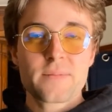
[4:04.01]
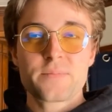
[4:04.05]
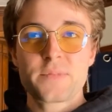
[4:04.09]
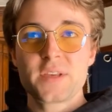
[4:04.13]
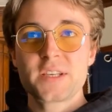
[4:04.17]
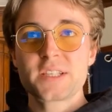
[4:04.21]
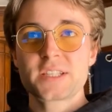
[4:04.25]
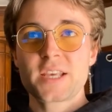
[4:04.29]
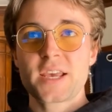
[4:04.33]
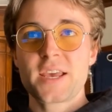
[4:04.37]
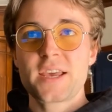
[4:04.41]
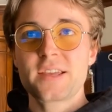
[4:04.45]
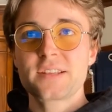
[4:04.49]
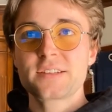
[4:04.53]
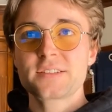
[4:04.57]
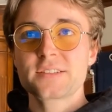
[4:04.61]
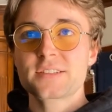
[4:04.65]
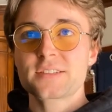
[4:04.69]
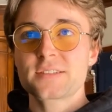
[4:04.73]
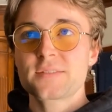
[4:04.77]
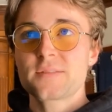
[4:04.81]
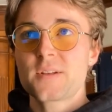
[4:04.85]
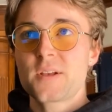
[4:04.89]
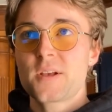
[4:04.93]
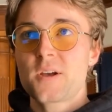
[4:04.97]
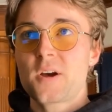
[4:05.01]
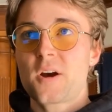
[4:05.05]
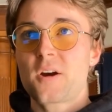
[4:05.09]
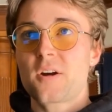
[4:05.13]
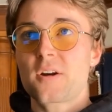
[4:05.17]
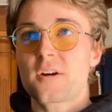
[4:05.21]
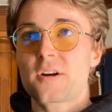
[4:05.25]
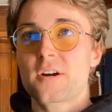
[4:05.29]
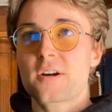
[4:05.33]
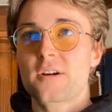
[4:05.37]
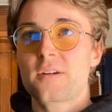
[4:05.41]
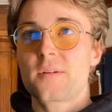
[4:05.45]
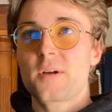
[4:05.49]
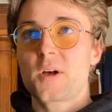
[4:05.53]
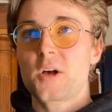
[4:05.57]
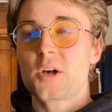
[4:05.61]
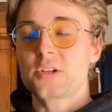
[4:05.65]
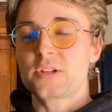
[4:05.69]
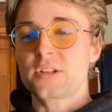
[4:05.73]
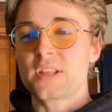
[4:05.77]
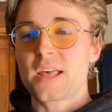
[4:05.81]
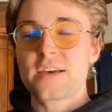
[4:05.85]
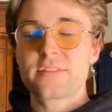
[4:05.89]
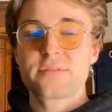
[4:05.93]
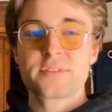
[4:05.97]
These Hanes are
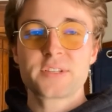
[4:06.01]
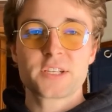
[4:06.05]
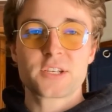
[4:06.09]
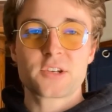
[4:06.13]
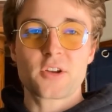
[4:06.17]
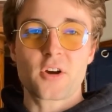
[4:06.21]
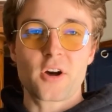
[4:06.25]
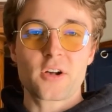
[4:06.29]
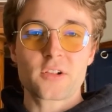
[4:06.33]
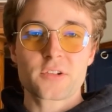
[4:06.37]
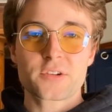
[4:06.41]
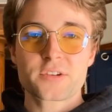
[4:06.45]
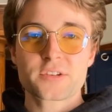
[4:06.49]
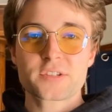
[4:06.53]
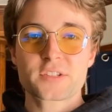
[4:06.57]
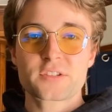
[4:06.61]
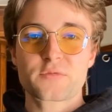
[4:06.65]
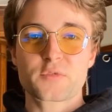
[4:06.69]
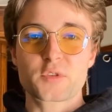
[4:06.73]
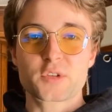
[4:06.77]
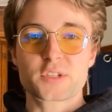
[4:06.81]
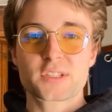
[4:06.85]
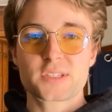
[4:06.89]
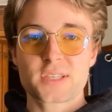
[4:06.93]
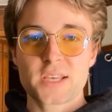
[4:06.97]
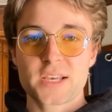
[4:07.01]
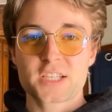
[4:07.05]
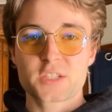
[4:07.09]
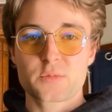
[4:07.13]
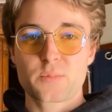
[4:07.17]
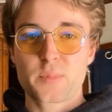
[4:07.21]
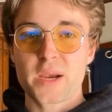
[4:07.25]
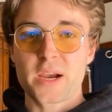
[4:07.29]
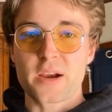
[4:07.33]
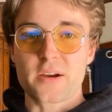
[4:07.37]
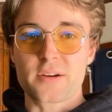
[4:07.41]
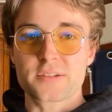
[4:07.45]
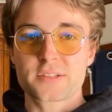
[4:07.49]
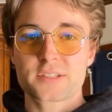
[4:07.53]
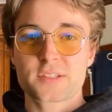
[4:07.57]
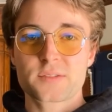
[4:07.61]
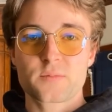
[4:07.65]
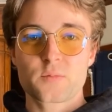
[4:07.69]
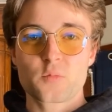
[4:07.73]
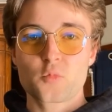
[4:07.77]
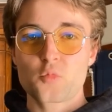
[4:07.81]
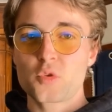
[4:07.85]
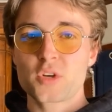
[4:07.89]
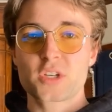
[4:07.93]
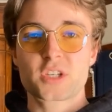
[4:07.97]
$11 for 6 pairs,
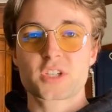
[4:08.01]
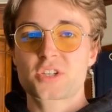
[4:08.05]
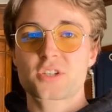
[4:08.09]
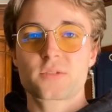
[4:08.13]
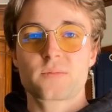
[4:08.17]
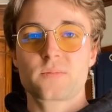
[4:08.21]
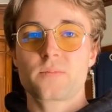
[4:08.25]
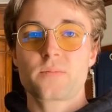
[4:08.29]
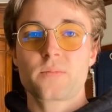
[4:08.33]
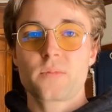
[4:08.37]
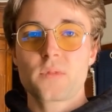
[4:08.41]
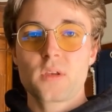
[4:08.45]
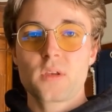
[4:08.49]
which,